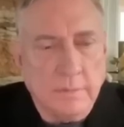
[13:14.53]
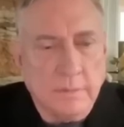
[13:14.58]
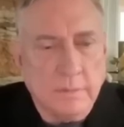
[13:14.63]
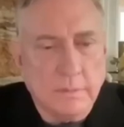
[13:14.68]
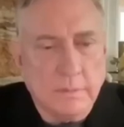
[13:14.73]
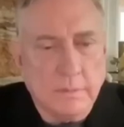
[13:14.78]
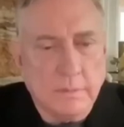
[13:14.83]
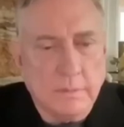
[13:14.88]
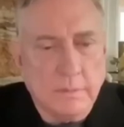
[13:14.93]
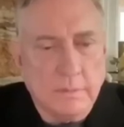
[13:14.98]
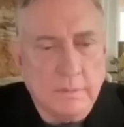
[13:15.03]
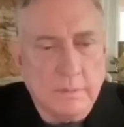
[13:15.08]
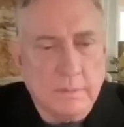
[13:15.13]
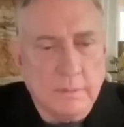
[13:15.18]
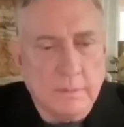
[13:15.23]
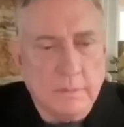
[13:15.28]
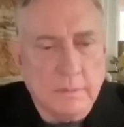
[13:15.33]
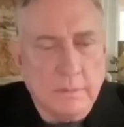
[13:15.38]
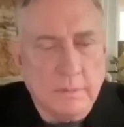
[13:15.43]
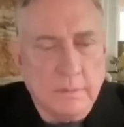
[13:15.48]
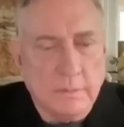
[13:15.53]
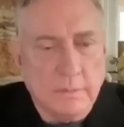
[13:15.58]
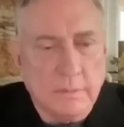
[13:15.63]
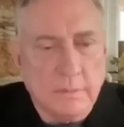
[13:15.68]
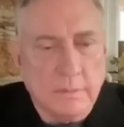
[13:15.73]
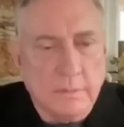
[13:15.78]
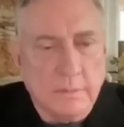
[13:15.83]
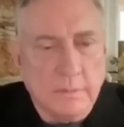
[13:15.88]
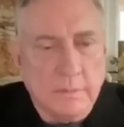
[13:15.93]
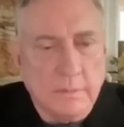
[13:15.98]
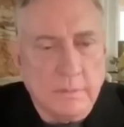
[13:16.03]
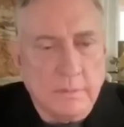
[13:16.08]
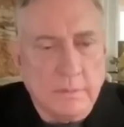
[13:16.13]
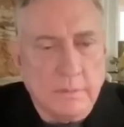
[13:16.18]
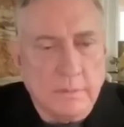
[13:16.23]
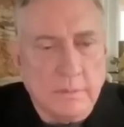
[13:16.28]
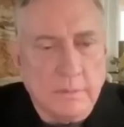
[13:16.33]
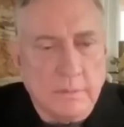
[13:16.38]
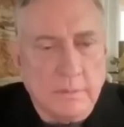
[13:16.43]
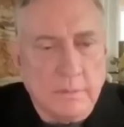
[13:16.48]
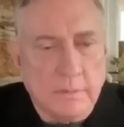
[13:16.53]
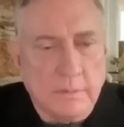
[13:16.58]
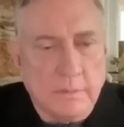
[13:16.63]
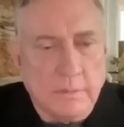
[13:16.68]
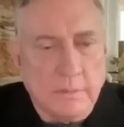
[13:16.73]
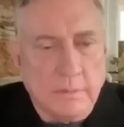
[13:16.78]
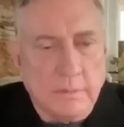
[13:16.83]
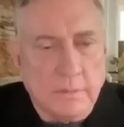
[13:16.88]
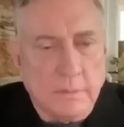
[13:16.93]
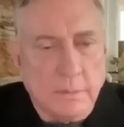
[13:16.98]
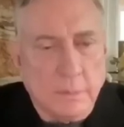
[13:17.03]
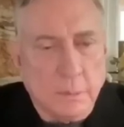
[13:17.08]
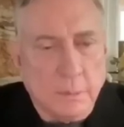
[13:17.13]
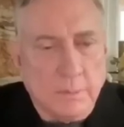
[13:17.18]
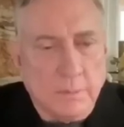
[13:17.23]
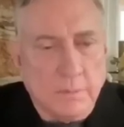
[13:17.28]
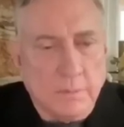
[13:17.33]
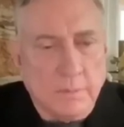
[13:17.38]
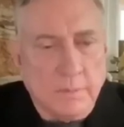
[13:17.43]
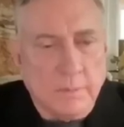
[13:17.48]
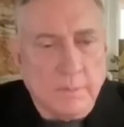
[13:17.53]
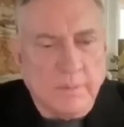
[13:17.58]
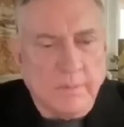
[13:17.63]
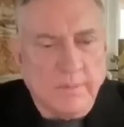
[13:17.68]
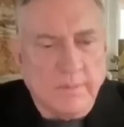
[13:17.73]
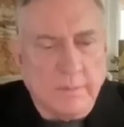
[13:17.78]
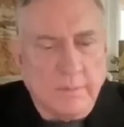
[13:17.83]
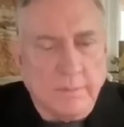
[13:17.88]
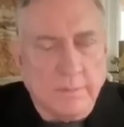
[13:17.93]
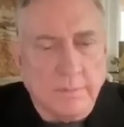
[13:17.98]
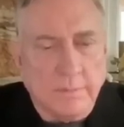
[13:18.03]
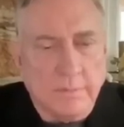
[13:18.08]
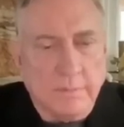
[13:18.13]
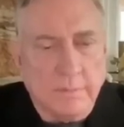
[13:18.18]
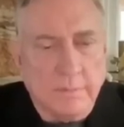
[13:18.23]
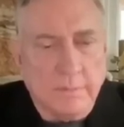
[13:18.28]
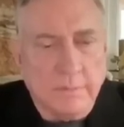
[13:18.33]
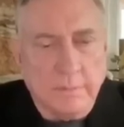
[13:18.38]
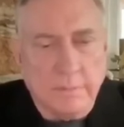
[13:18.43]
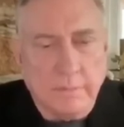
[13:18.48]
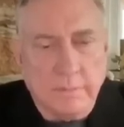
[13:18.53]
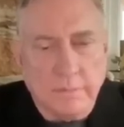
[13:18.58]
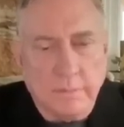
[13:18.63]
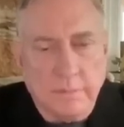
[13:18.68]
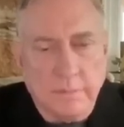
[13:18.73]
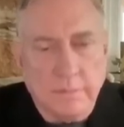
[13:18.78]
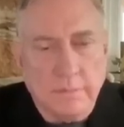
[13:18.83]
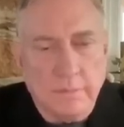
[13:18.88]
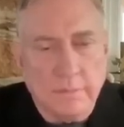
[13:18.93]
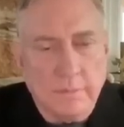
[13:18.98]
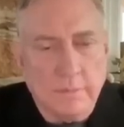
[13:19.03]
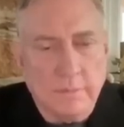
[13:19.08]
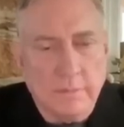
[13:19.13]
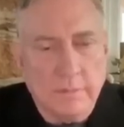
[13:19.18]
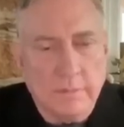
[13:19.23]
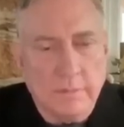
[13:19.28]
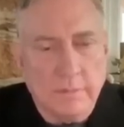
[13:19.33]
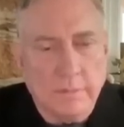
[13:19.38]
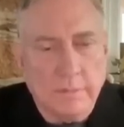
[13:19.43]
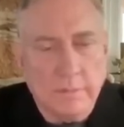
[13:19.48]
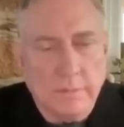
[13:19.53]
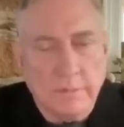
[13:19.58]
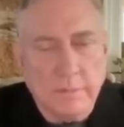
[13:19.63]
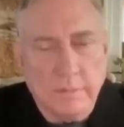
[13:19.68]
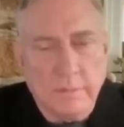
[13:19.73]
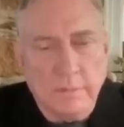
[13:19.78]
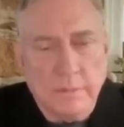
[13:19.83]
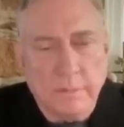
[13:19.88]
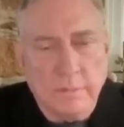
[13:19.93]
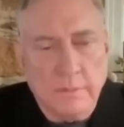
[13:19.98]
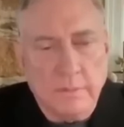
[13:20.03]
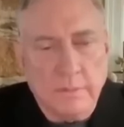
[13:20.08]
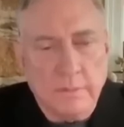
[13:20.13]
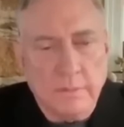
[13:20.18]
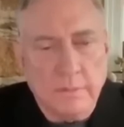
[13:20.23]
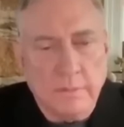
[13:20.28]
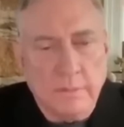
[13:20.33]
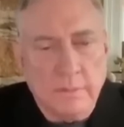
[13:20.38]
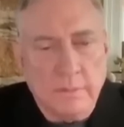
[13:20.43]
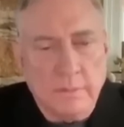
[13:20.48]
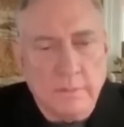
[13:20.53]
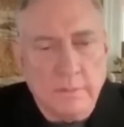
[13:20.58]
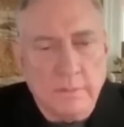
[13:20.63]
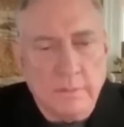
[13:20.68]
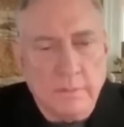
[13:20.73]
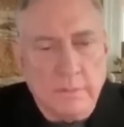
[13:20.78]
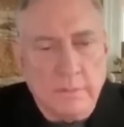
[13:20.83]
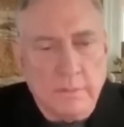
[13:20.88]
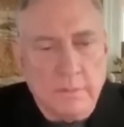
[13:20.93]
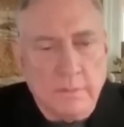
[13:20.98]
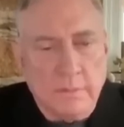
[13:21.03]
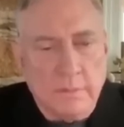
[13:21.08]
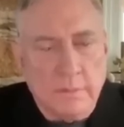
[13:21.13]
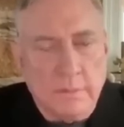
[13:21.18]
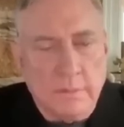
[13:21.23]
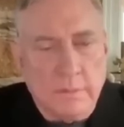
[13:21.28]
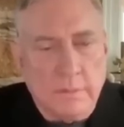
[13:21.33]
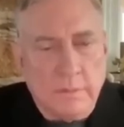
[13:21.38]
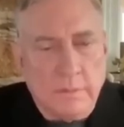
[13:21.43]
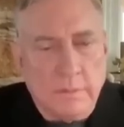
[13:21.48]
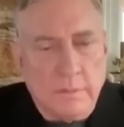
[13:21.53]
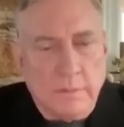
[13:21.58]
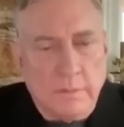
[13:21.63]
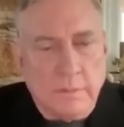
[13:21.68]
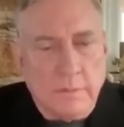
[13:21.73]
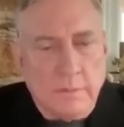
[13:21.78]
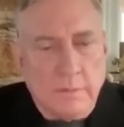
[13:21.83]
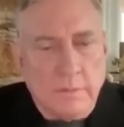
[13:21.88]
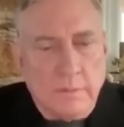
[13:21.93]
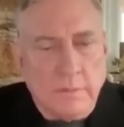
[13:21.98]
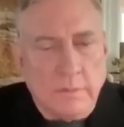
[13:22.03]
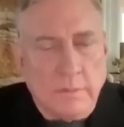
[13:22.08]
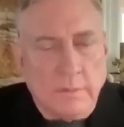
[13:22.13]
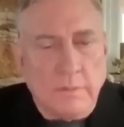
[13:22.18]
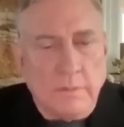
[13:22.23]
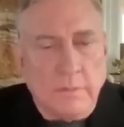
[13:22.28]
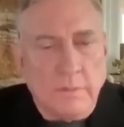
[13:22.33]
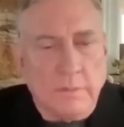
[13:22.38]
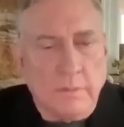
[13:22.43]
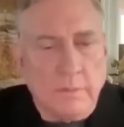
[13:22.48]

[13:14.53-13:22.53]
This person isn't speaking.